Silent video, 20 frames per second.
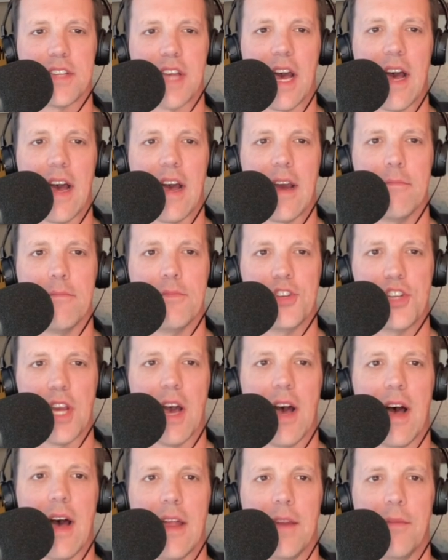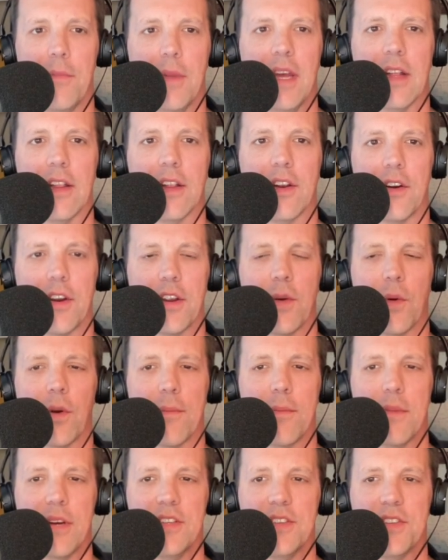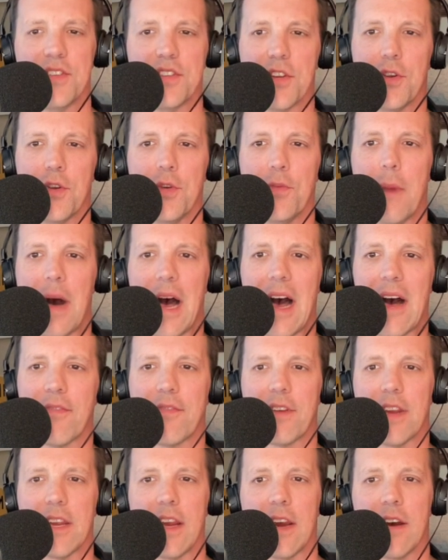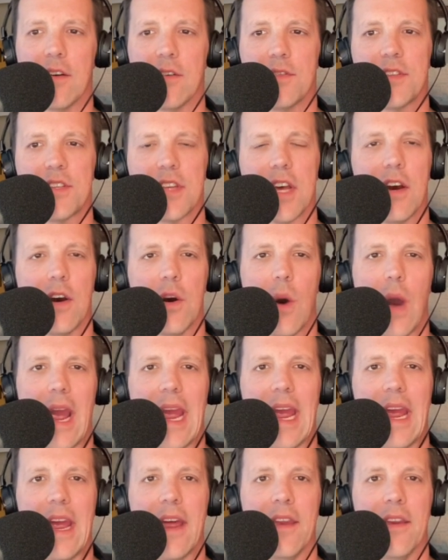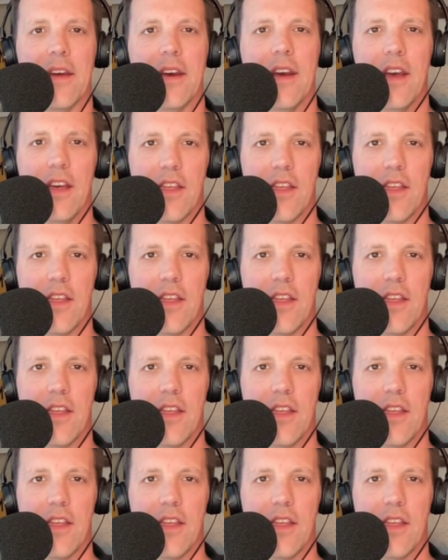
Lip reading: I'm John Miller, your Mizzou mafioso and